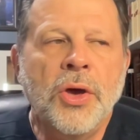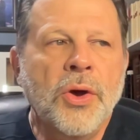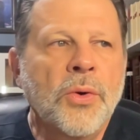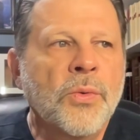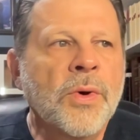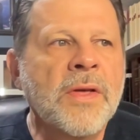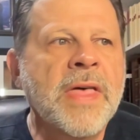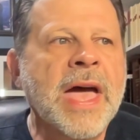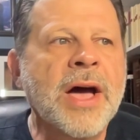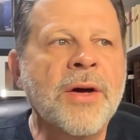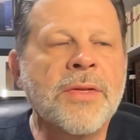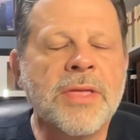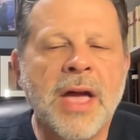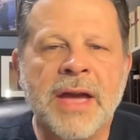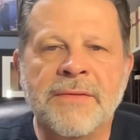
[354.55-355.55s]

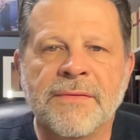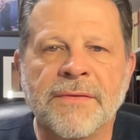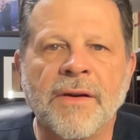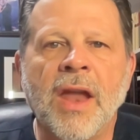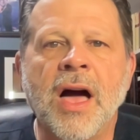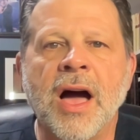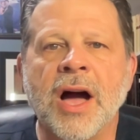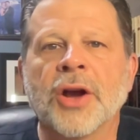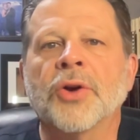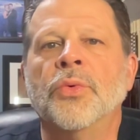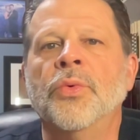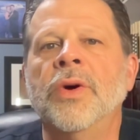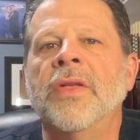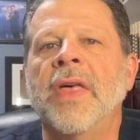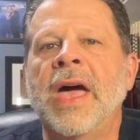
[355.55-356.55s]
Without a flock,
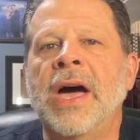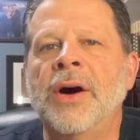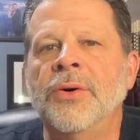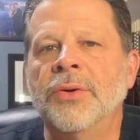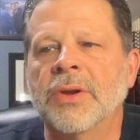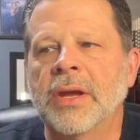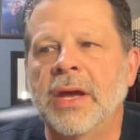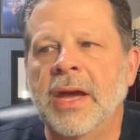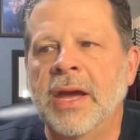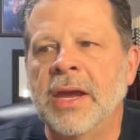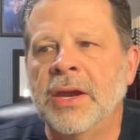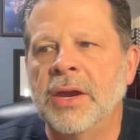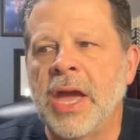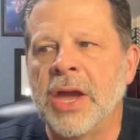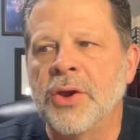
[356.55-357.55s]
without
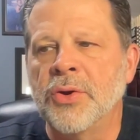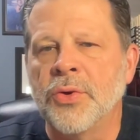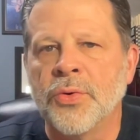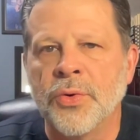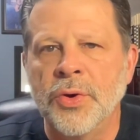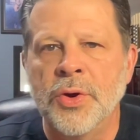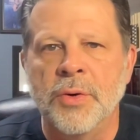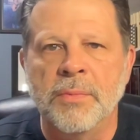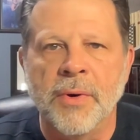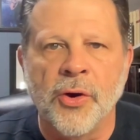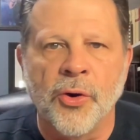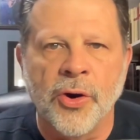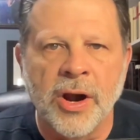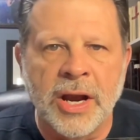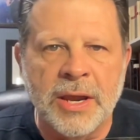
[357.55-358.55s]
a, a group
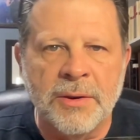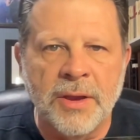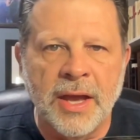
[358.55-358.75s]
or a,